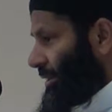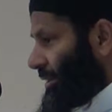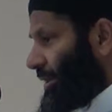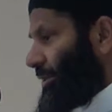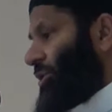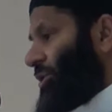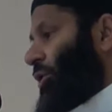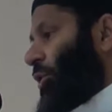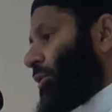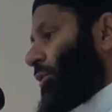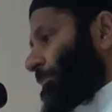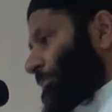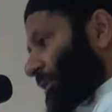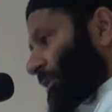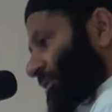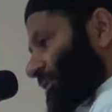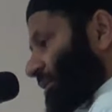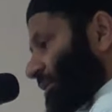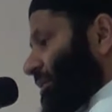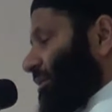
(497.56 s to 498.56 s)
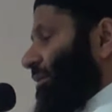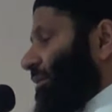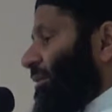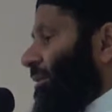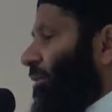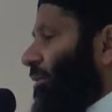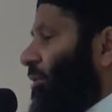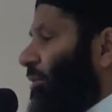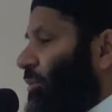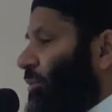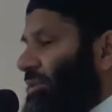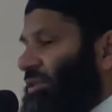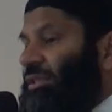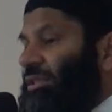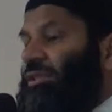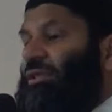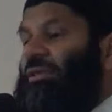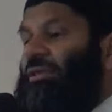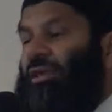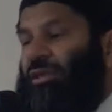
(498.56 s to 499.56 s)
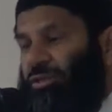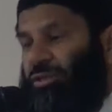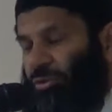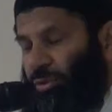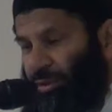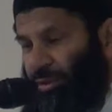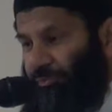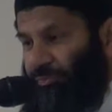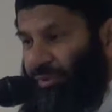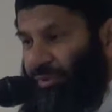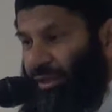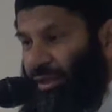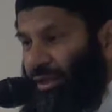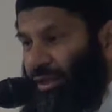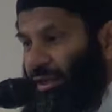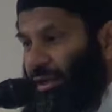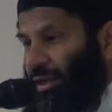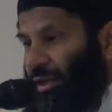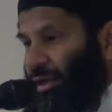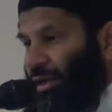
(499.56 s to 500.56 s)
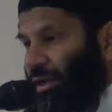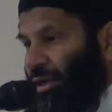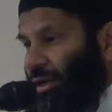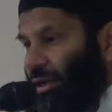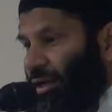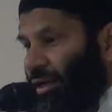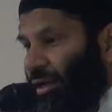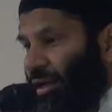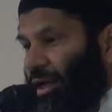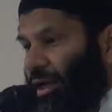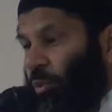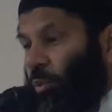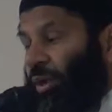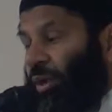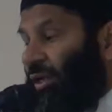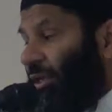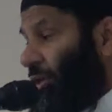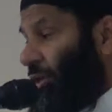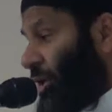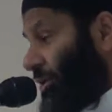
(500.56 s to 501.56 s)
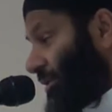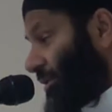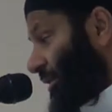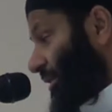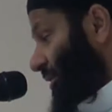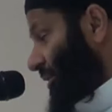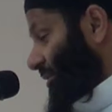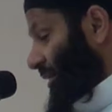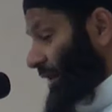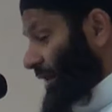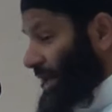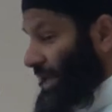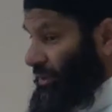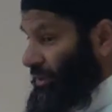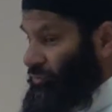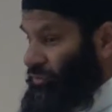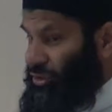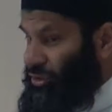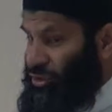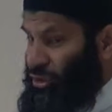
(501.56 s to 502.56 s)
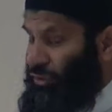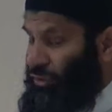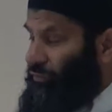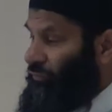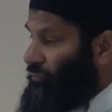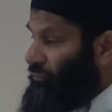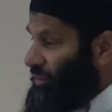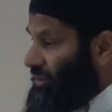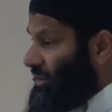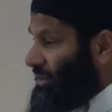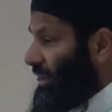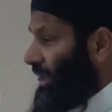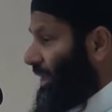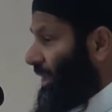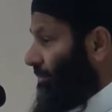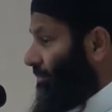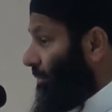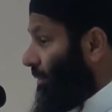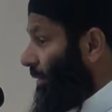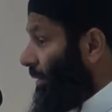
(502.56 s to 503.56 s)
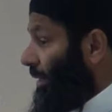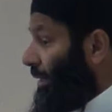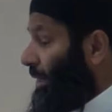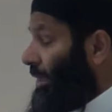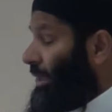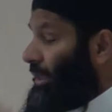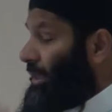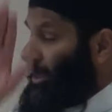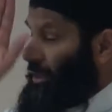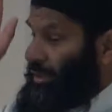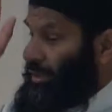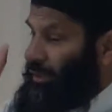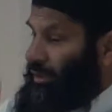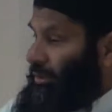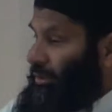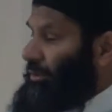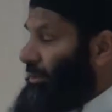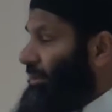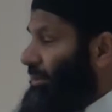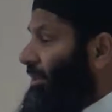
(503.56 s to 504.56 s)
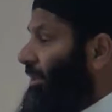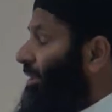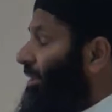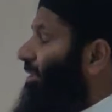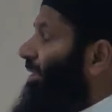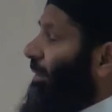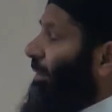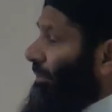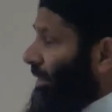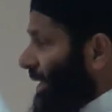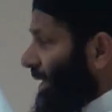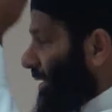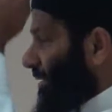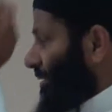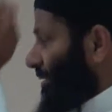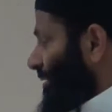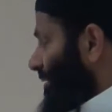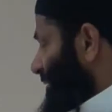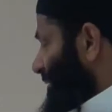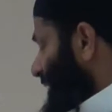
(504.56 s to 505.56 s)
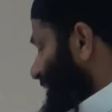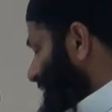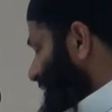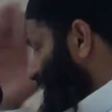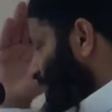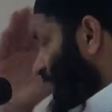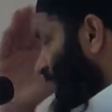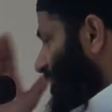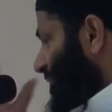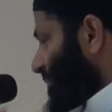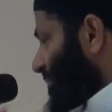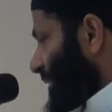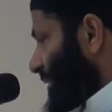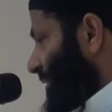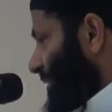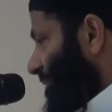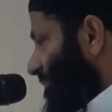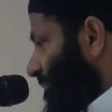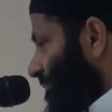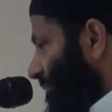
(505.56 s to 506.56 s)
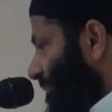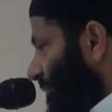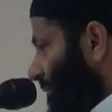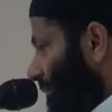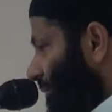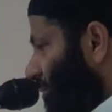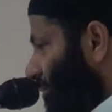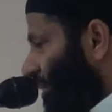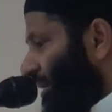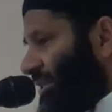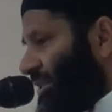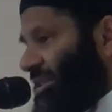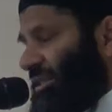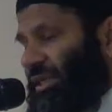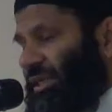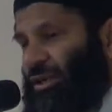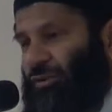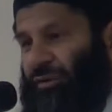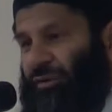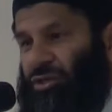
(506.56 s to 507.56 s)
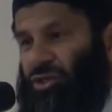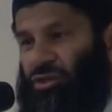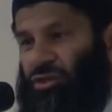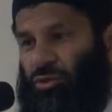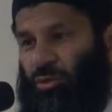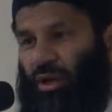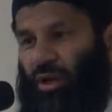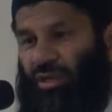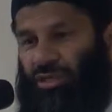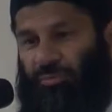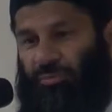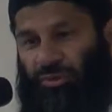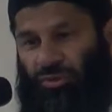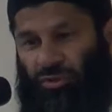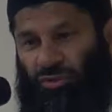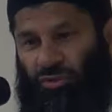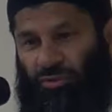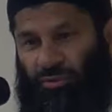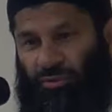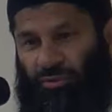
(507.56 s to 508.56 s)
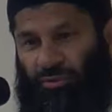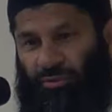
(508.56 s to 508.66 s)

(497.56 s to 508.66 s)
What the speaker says: And so the person was sitting next to him, and when he got this hand reached over for a salam, he slapped the hand. He said, "Take this away from me. What is this innovation you asked me to do?"